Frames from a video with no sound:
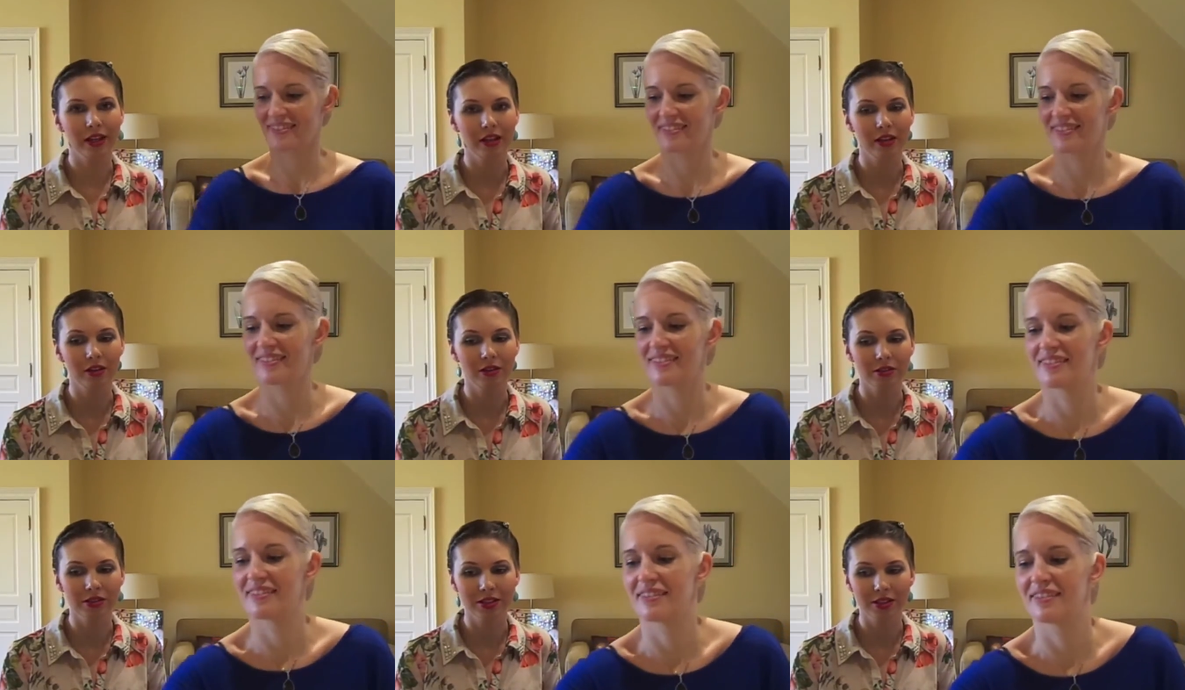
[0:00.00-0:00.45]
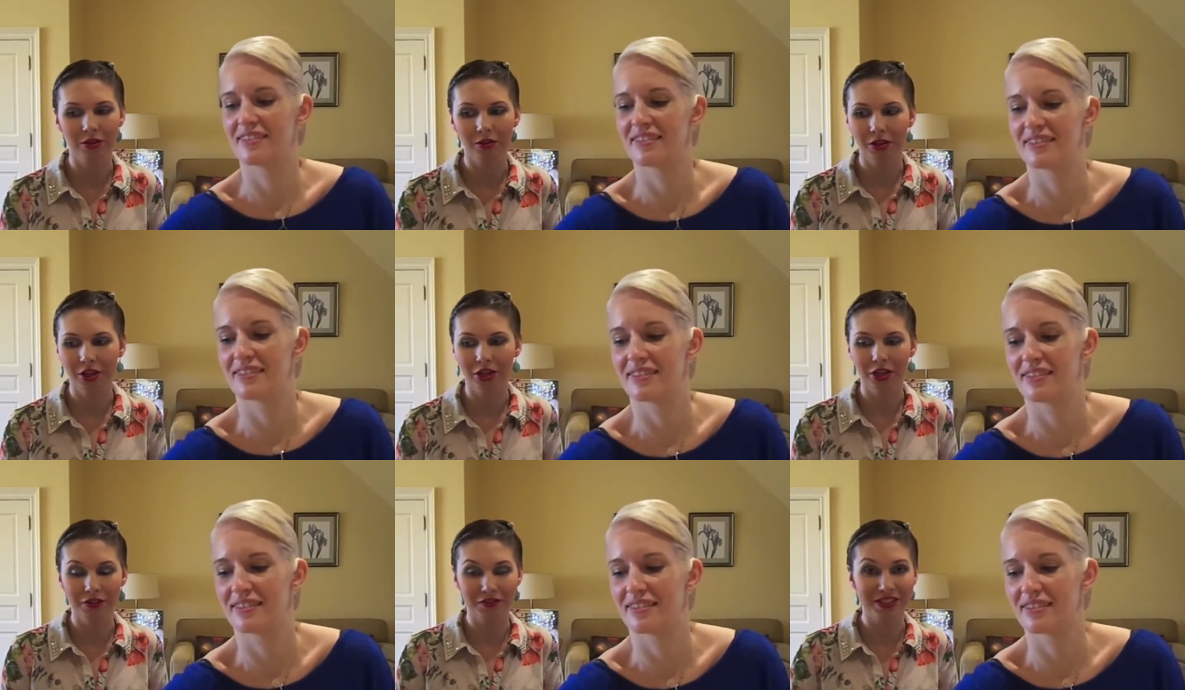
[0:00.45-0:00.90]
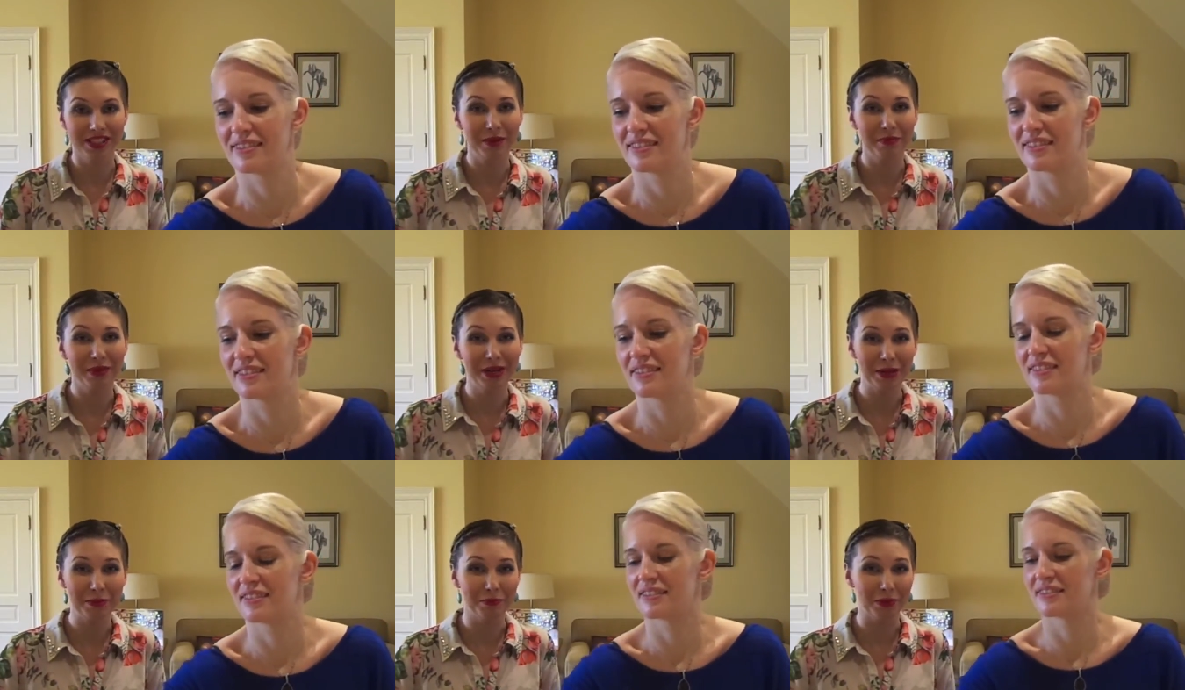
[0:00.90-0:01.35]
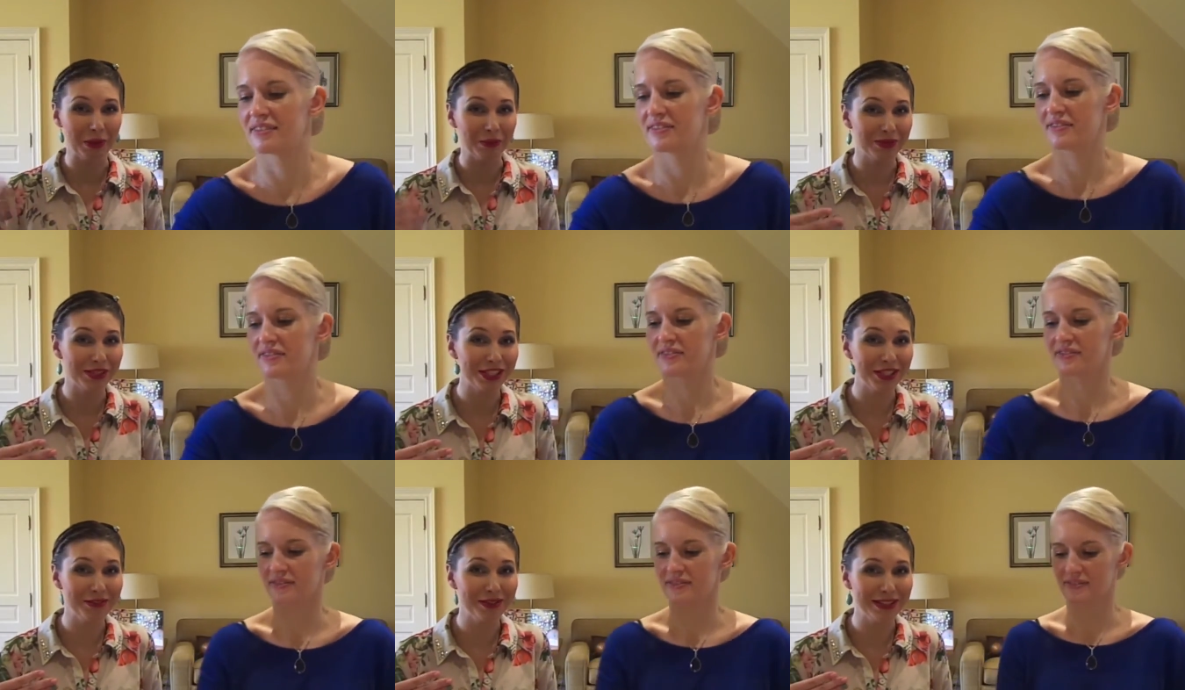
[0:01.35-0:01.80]
Speaker 1: And also, you know, if somebody bumps
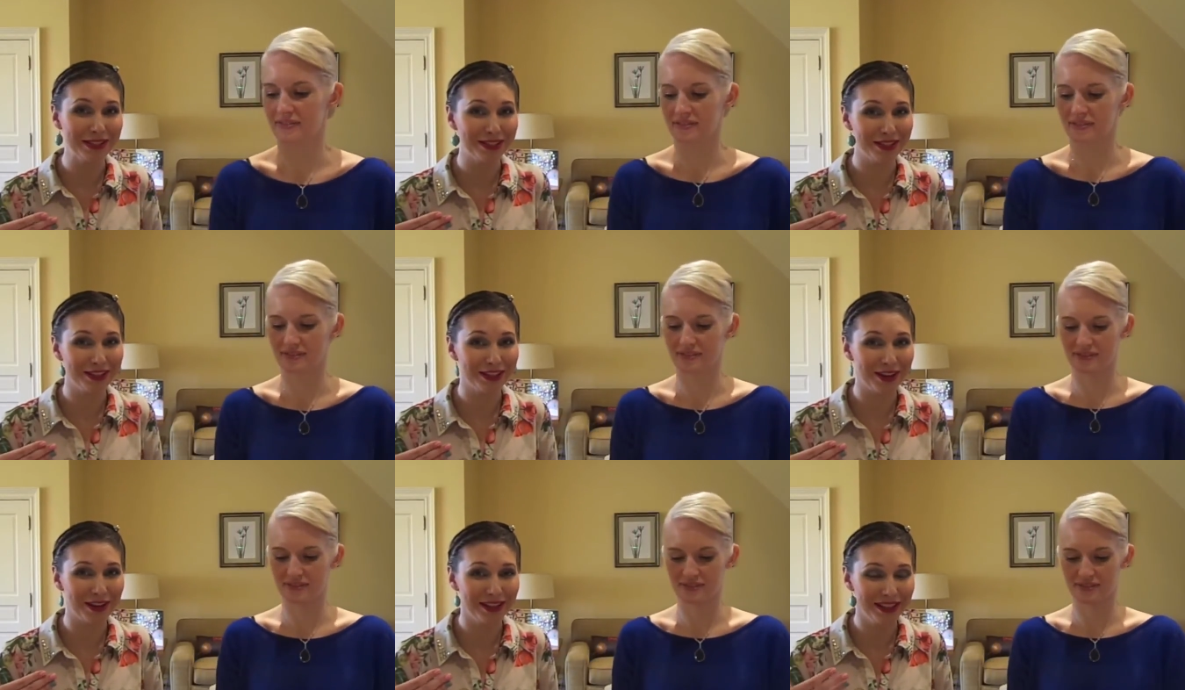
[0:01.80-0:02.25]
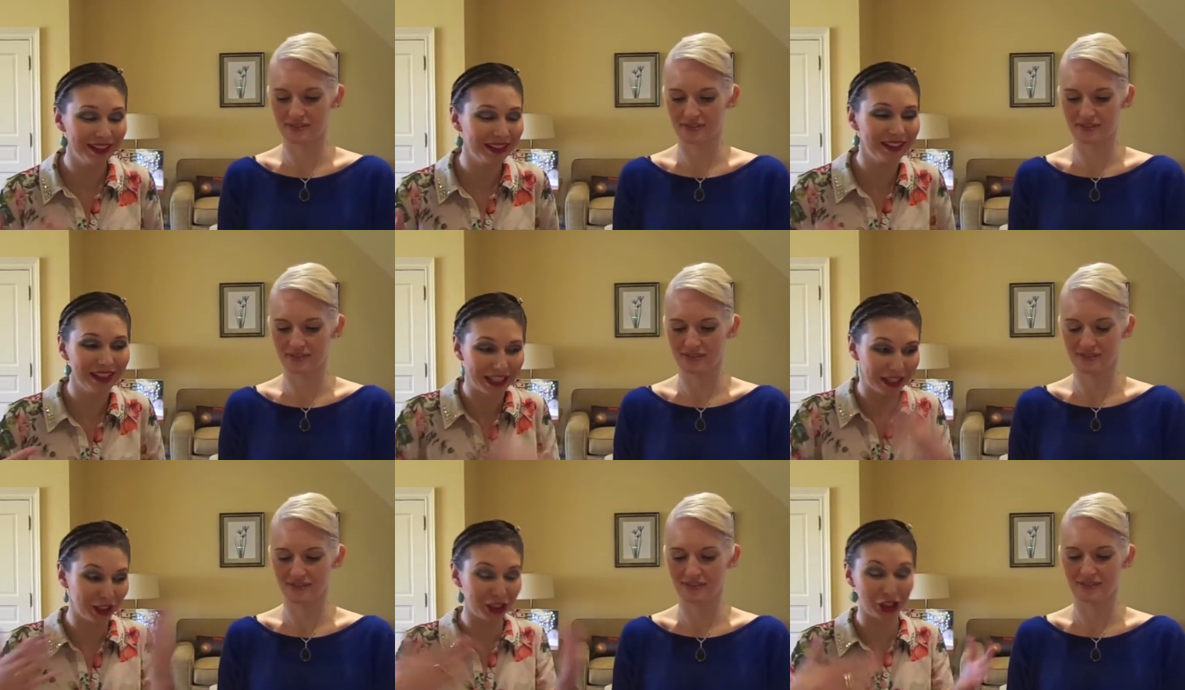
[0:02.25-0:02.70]
you into the, like,